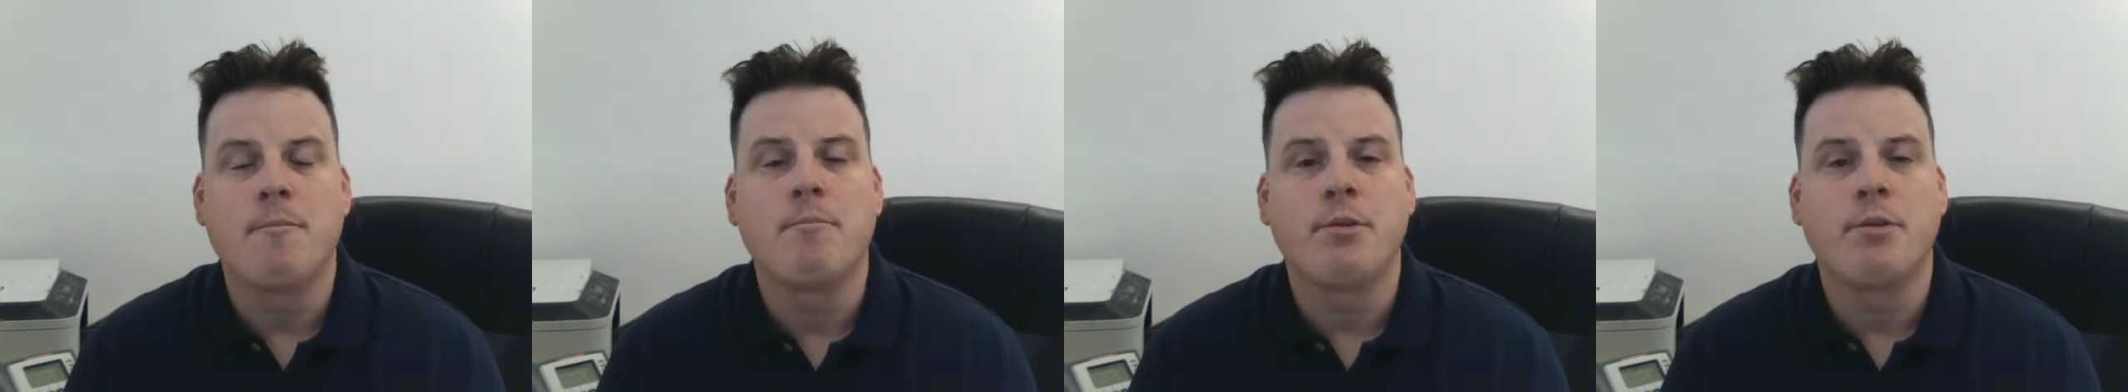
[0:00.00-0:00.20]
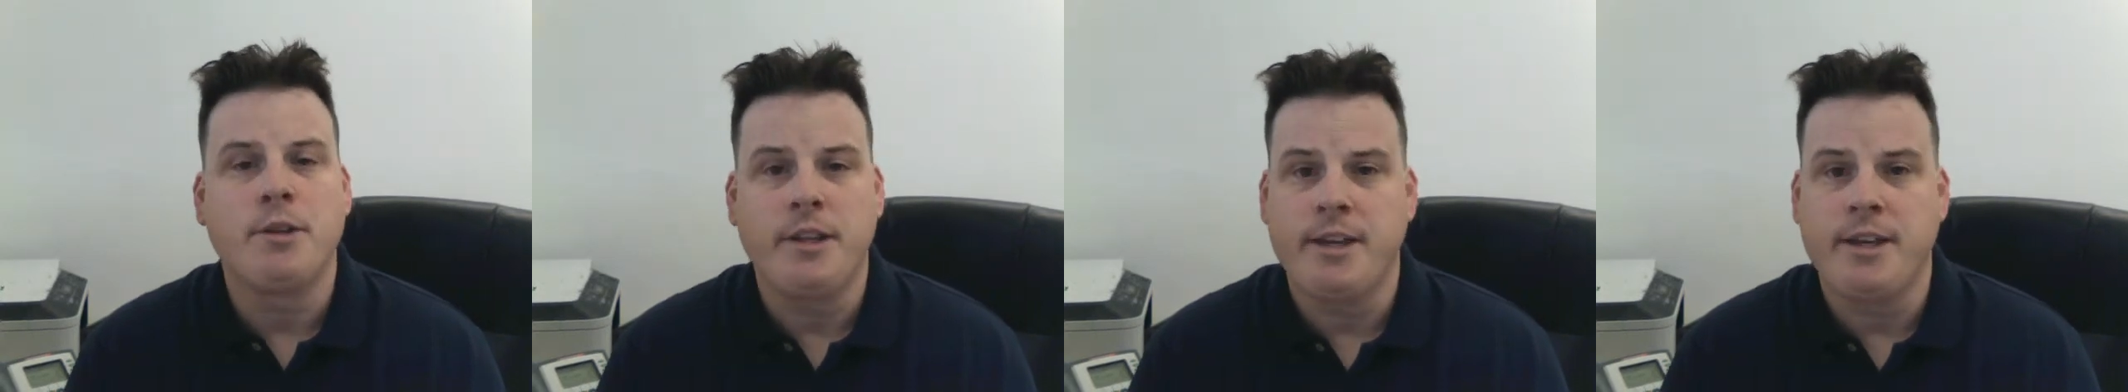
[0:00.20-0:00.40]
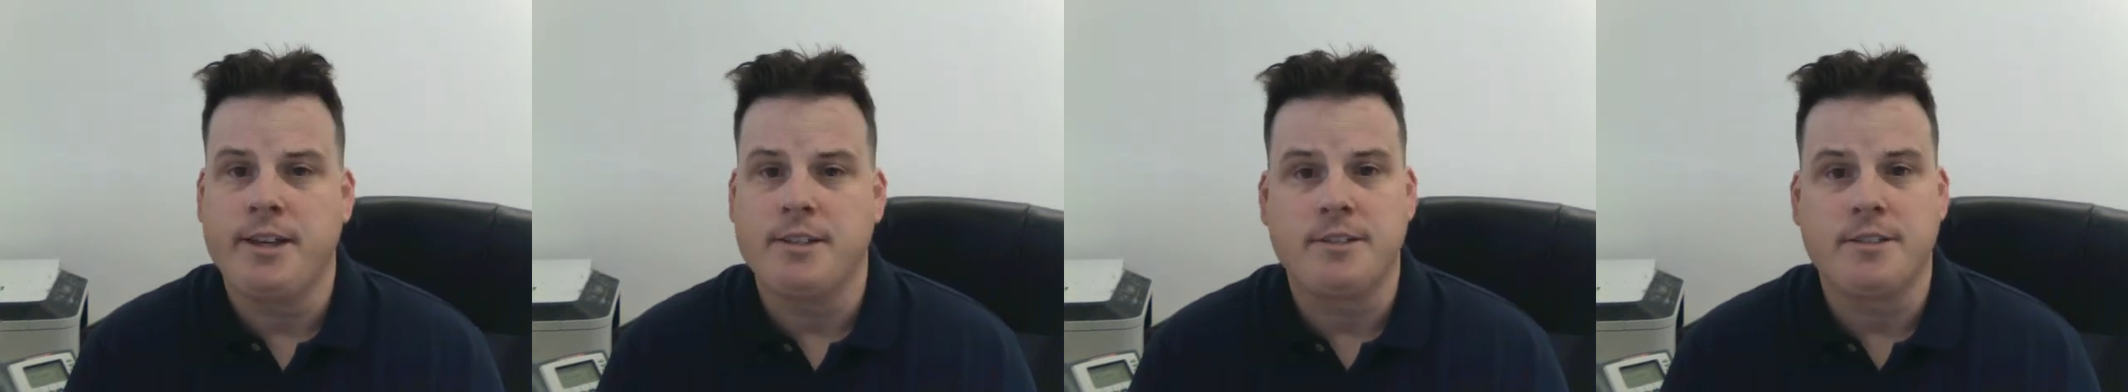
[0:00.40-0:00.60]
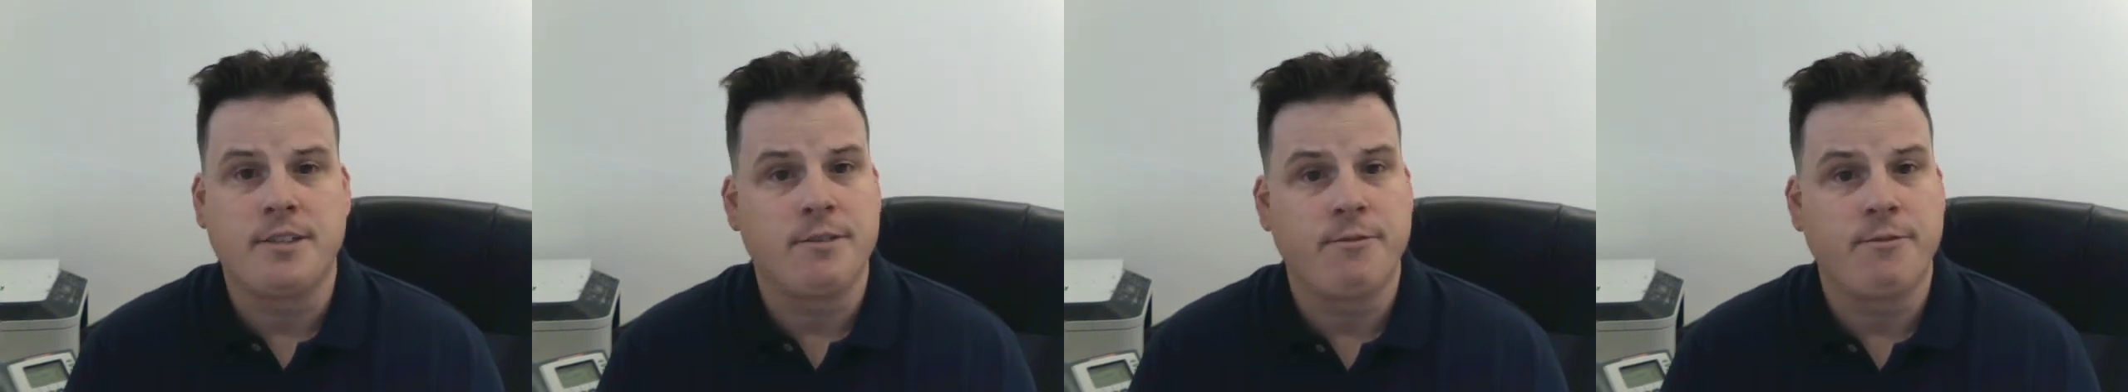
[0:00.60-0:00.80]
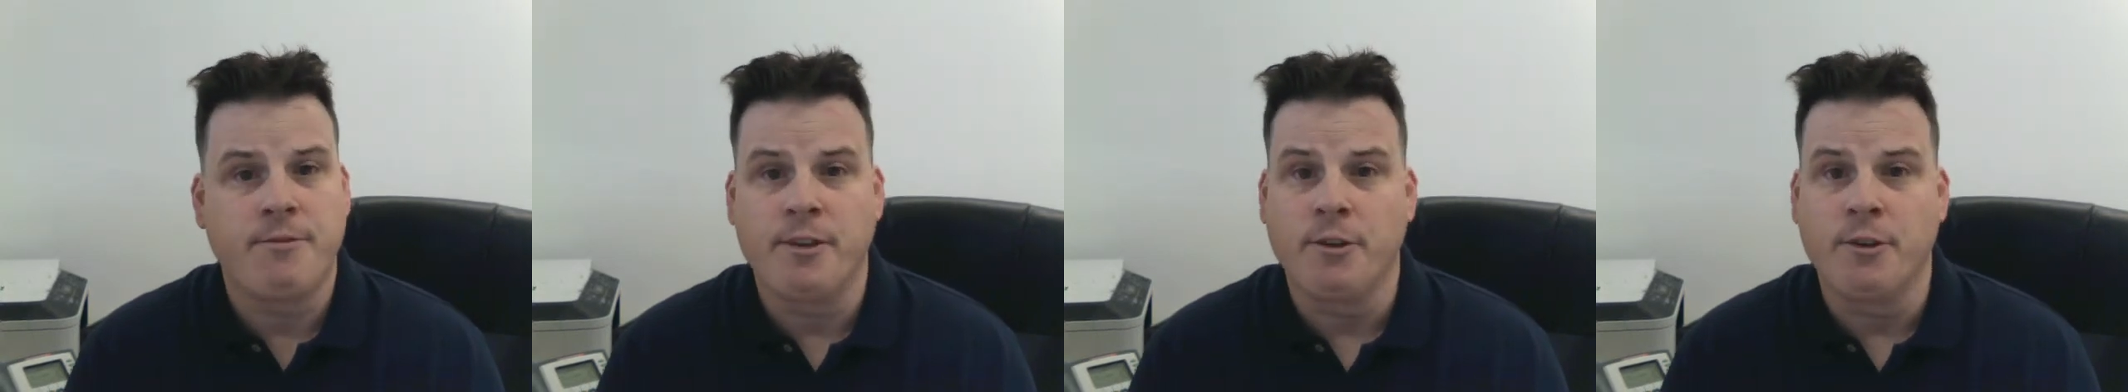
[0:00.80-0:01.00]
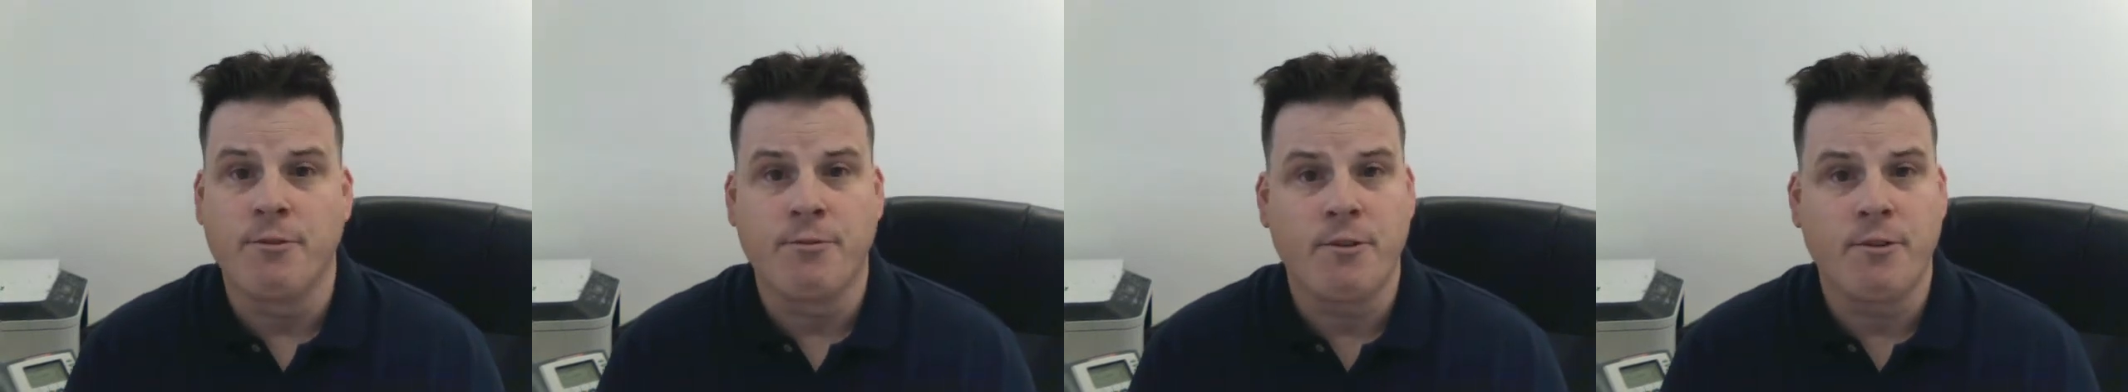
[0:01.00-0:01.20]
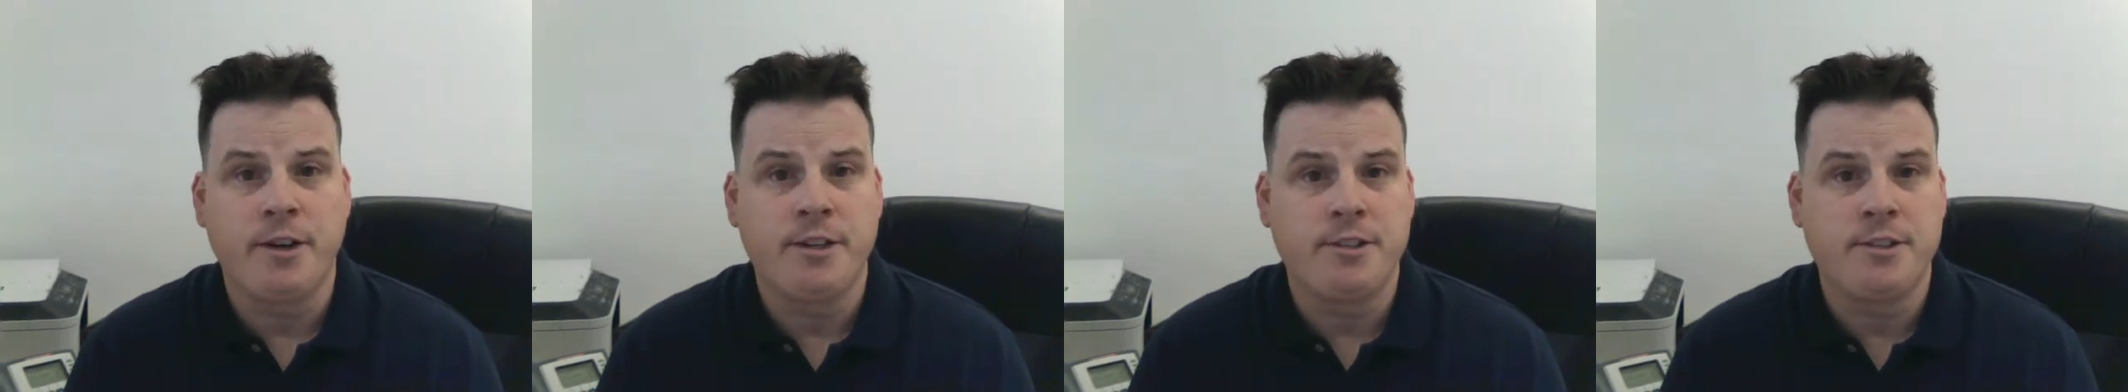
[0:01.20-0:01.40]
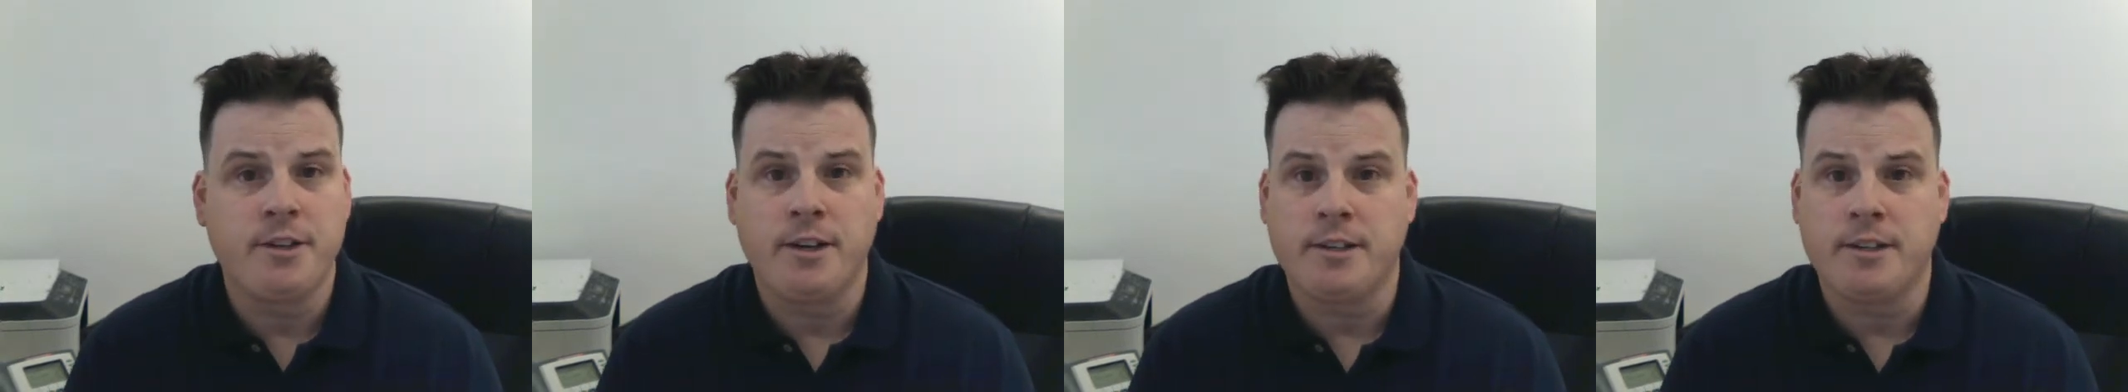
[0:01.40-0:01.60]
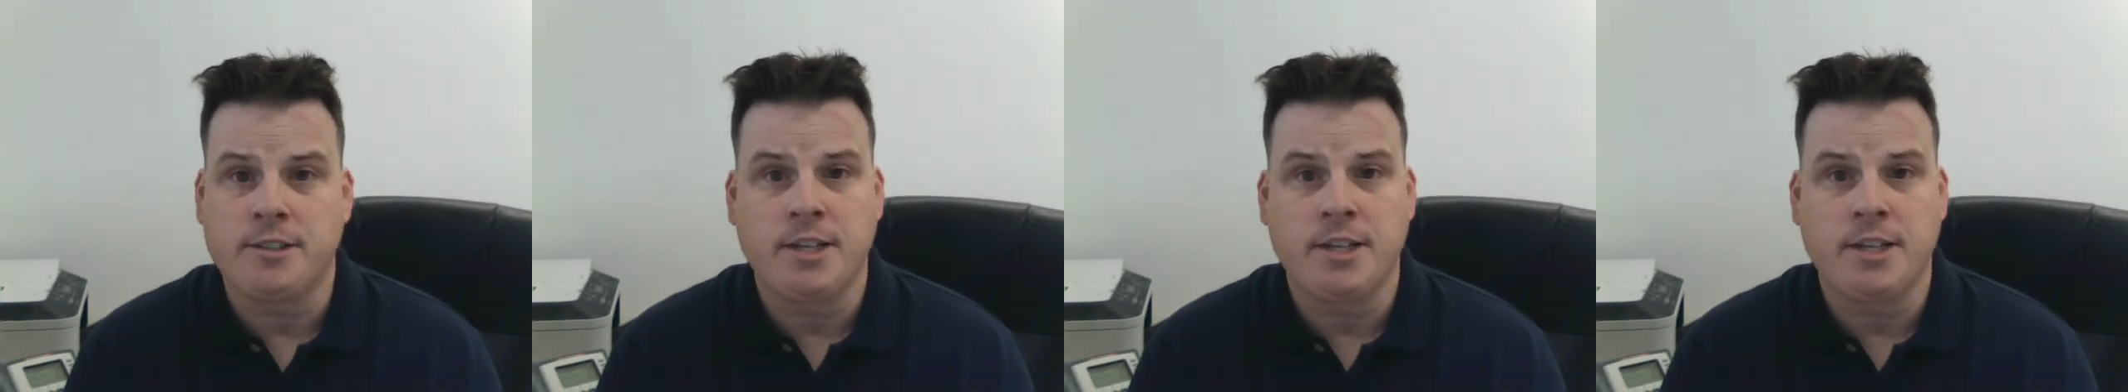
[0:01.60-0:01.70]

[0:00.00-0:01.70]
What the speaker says: please feel free to